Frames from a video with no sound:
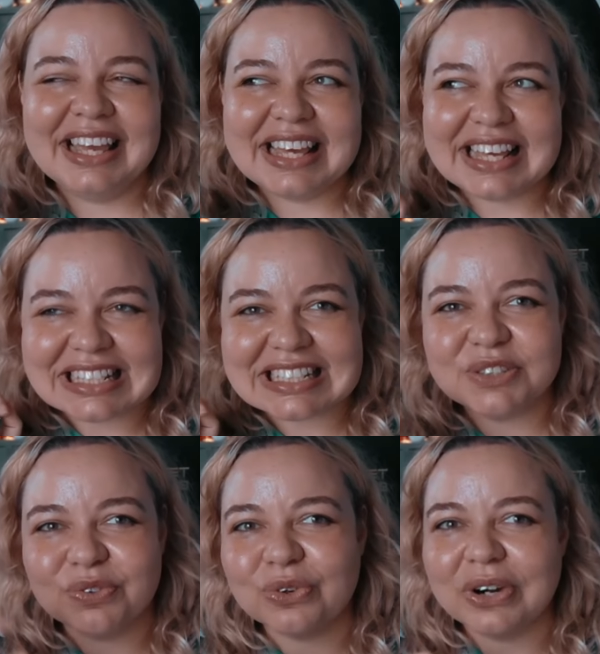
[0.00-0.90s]
is
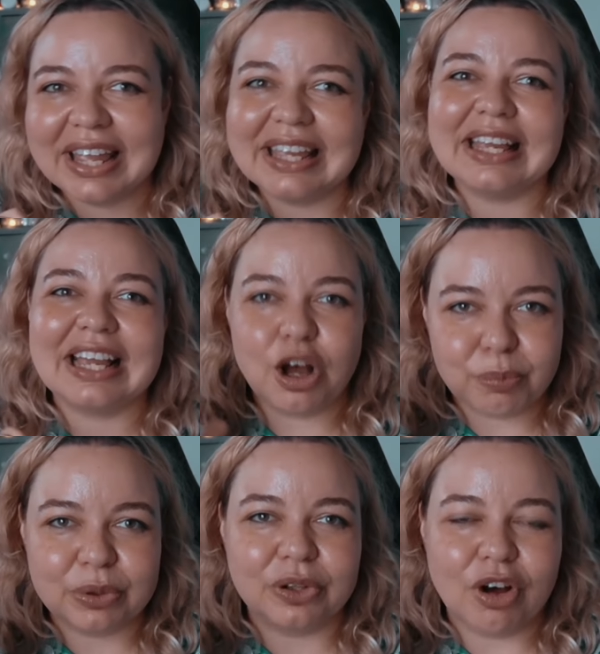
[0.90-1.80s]
for a
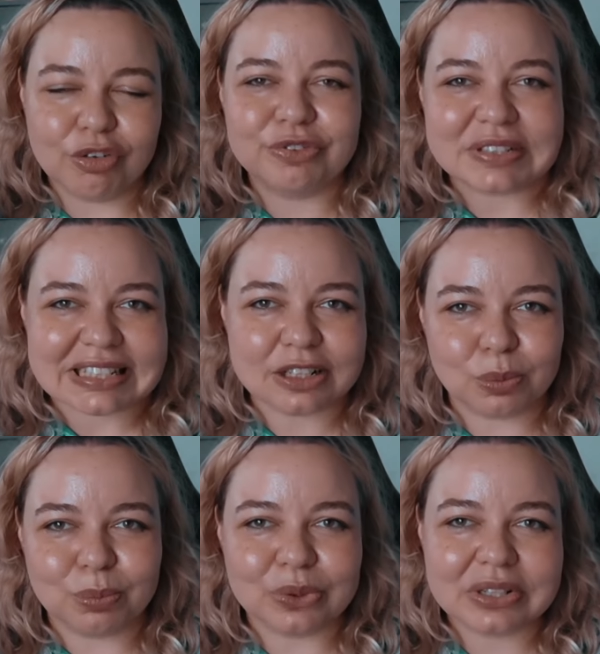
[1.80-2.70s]
couple of physical
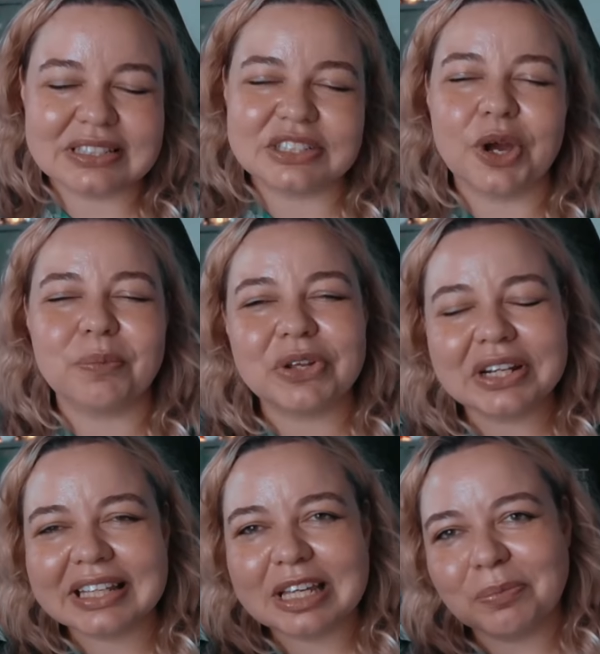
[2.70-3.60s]
books. So I'm going to
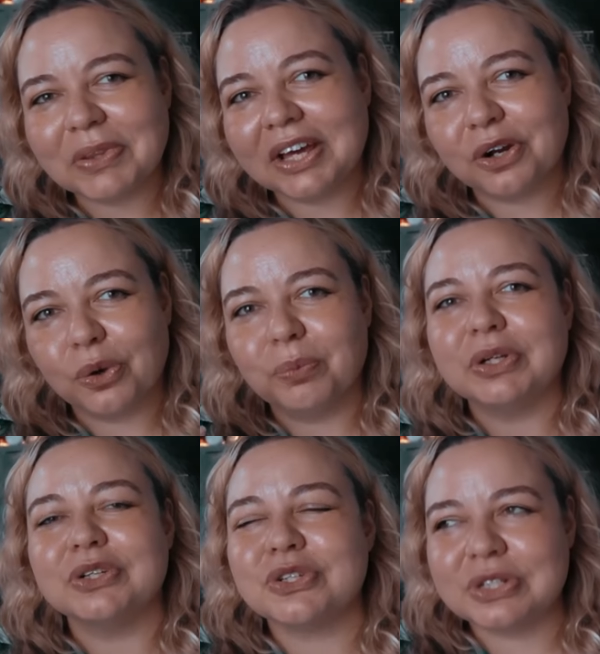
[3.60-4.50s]
keep that
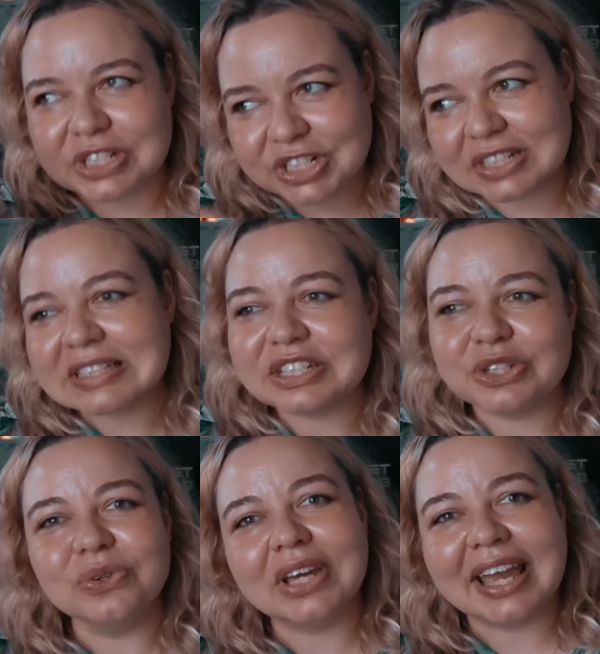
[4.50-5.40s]
open to just
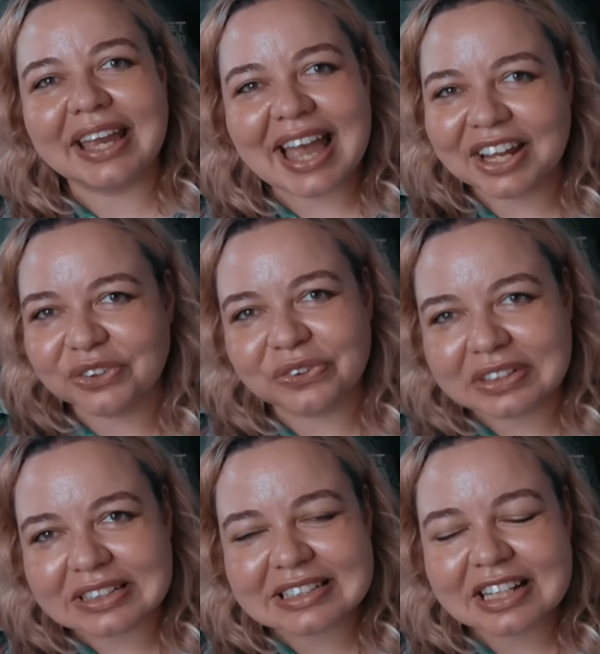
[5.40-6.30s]
UK
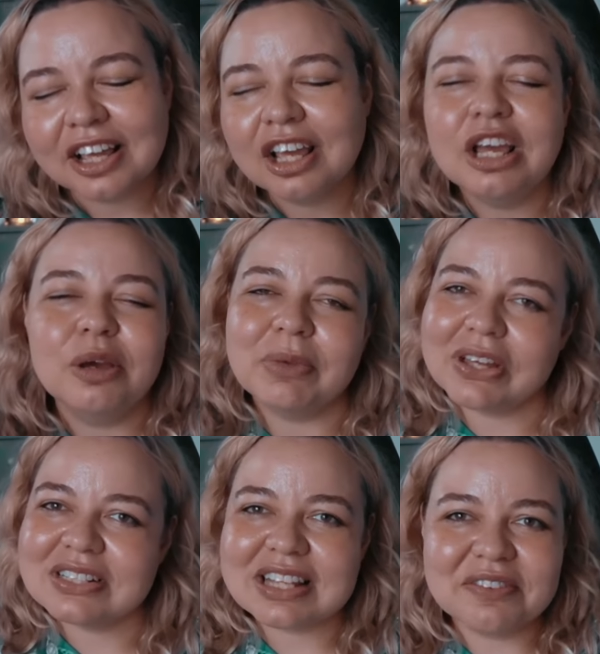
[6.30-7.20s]
entrants,
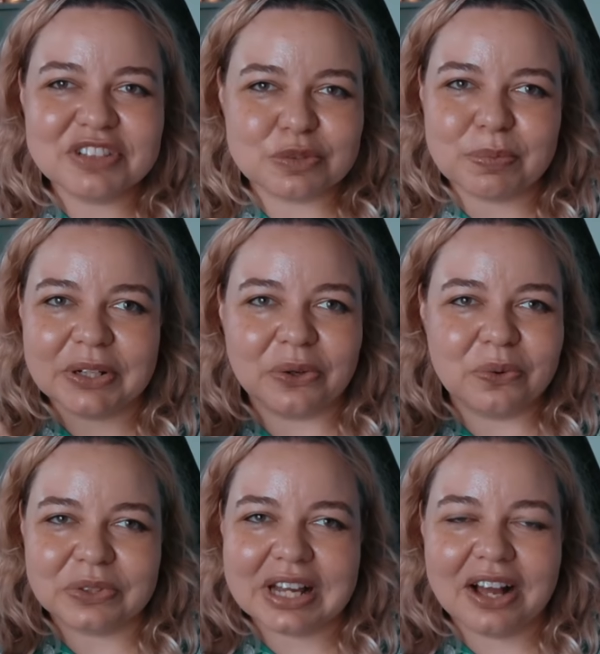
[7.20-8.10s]
because I've just been
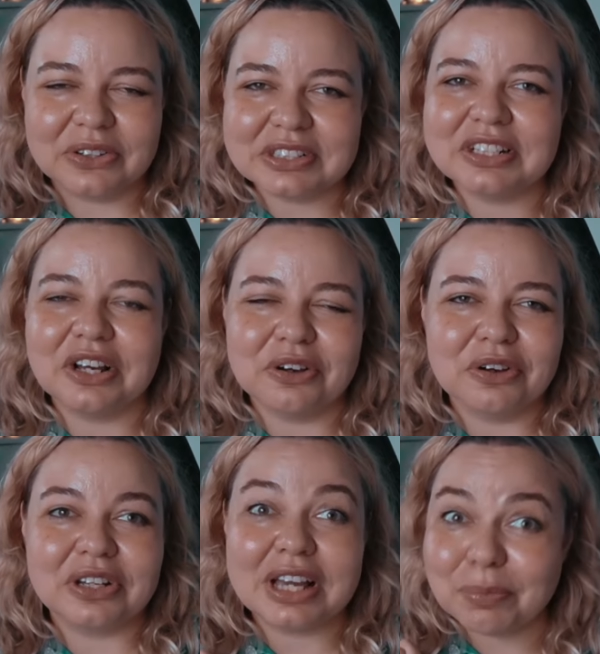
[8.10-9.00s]
caught out a
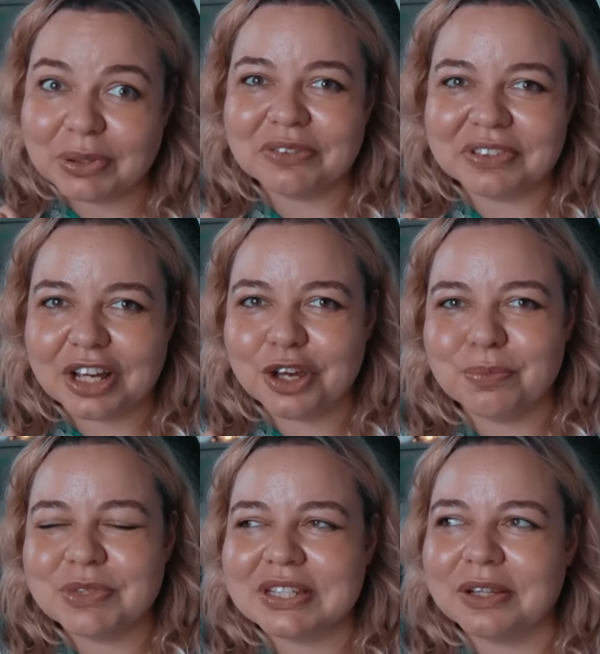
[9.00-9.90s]
couple of
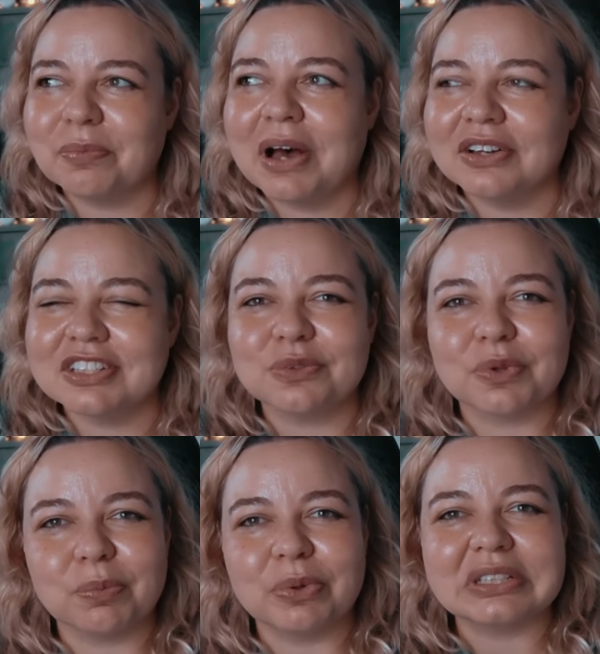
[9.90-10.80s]
times in the past
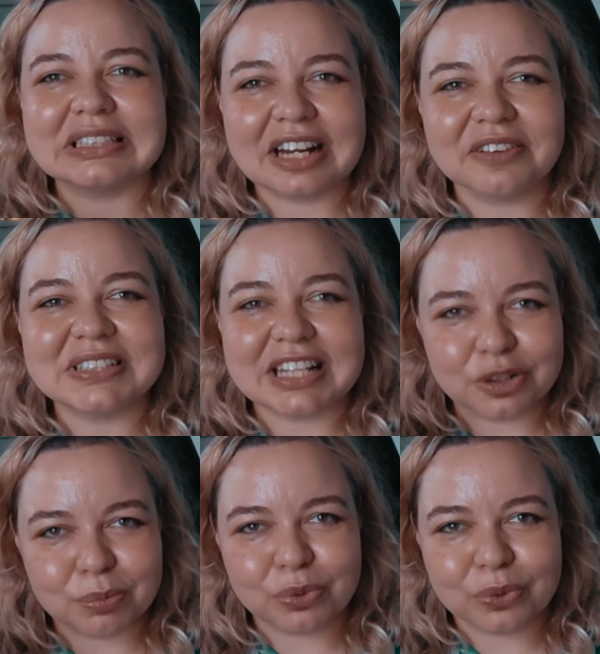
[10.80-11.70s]
with books that I've sent
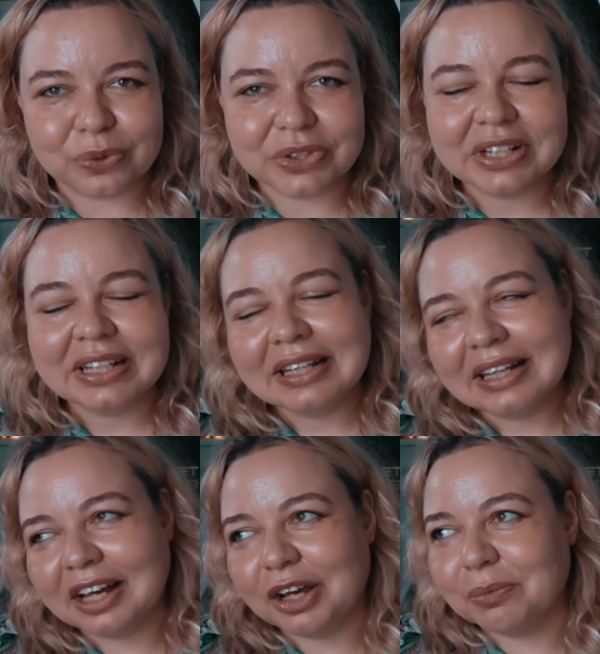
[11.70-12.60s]
abroad
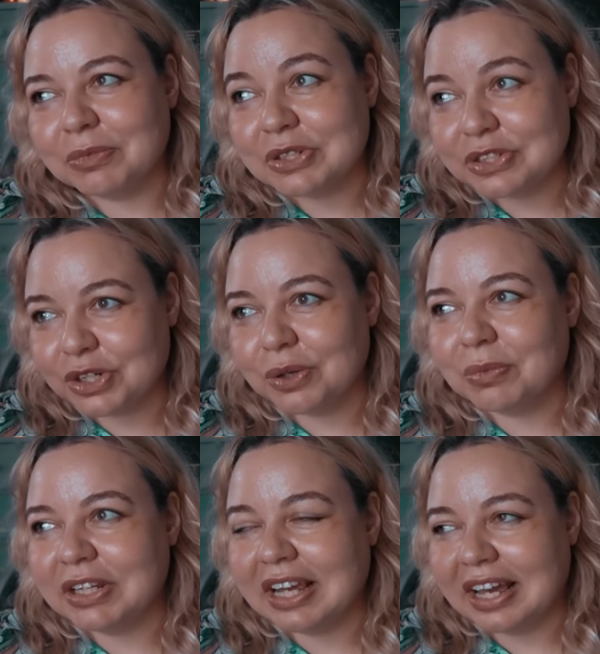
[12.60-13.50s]
to
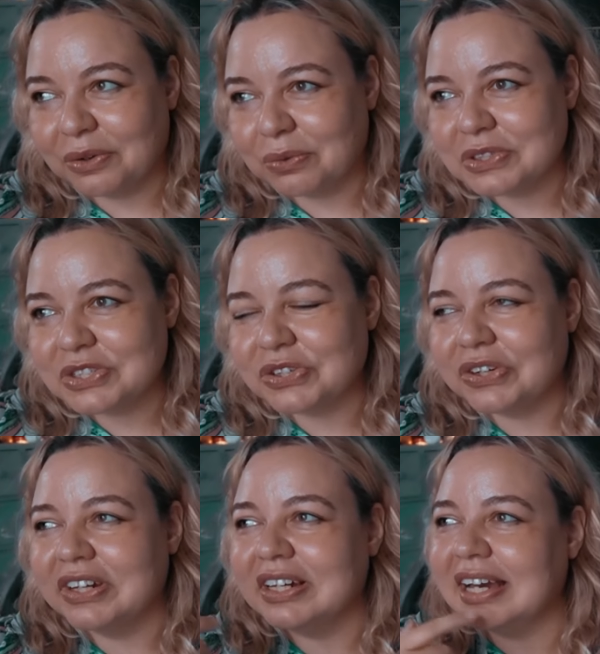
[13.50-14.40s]
Germany and
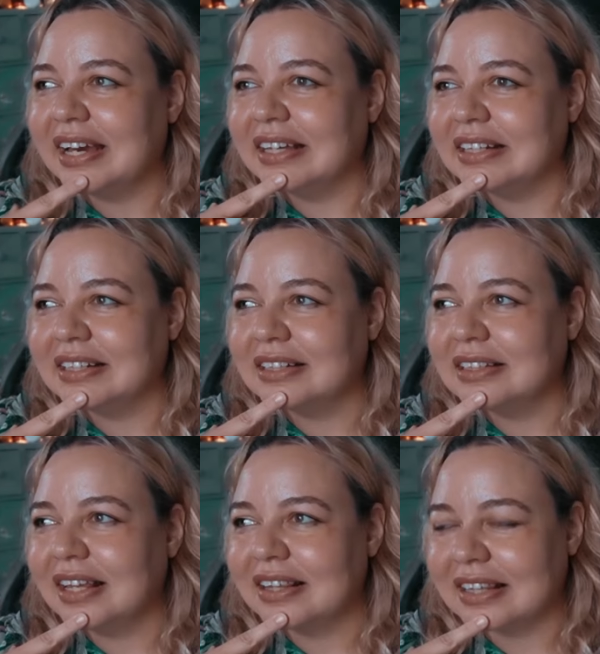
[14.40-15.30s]
Austria and
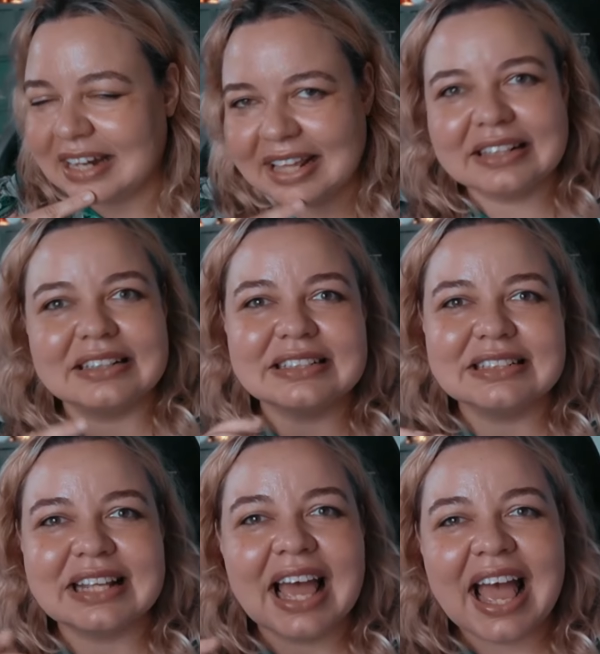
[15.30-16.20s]
the Netherlands.